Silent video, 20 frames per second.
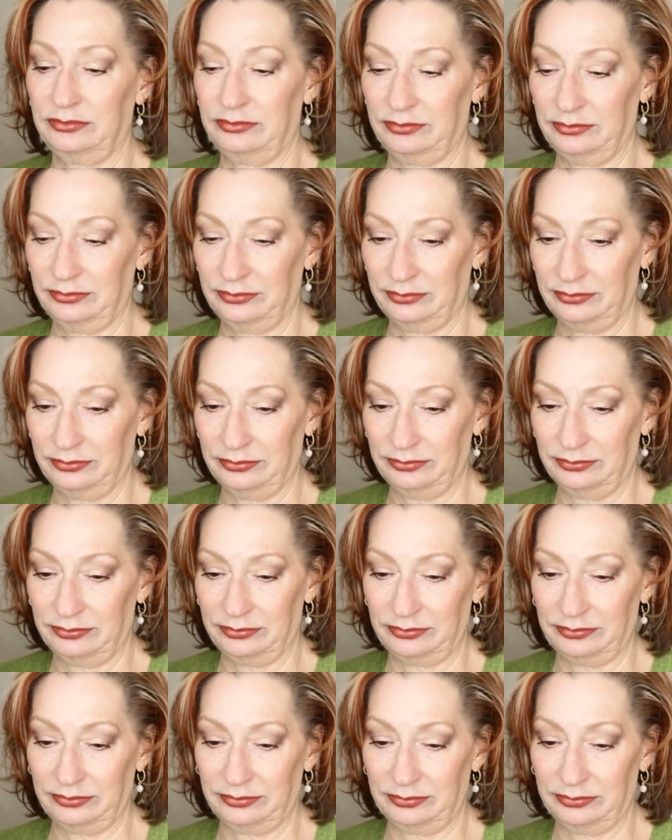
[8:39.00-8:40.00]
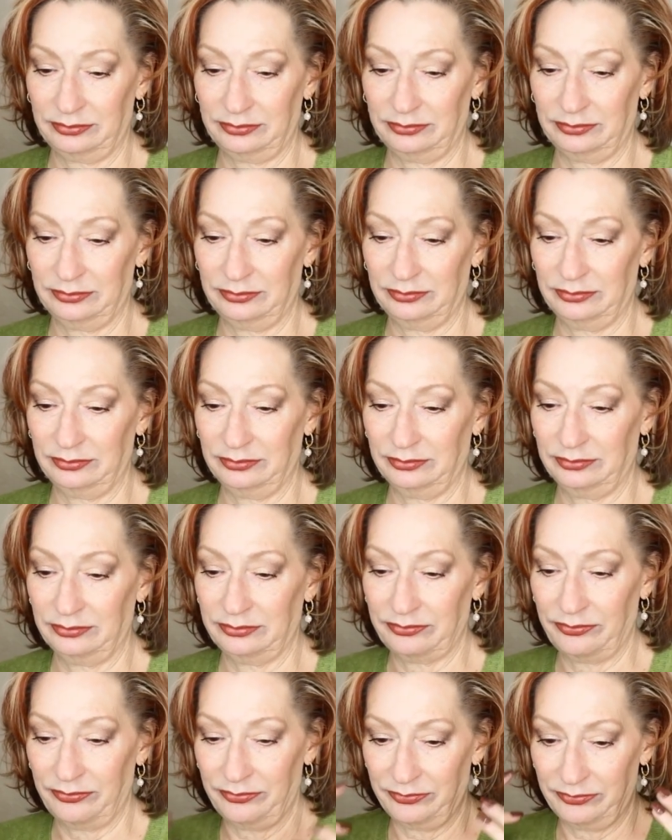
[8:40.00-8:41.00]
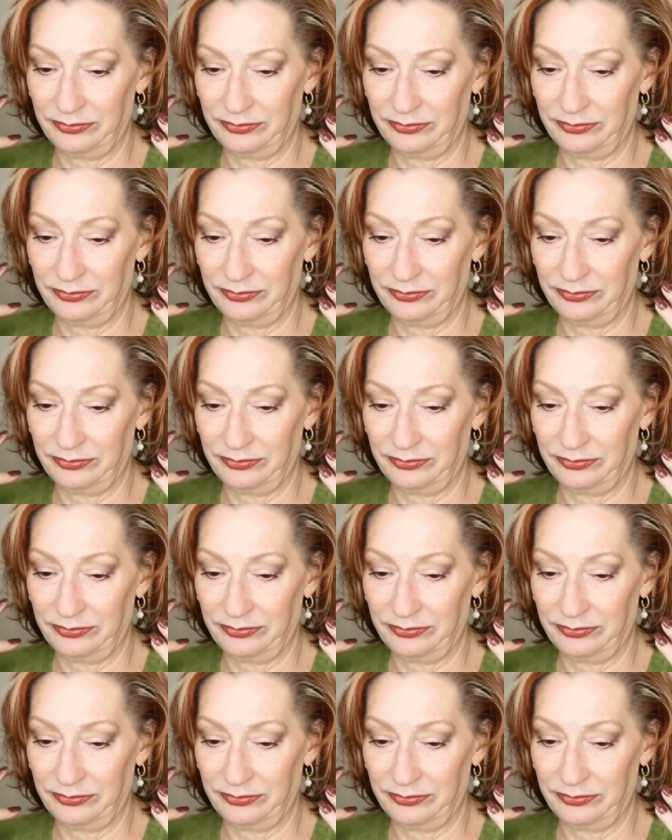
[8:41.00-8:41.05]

(no one is talking)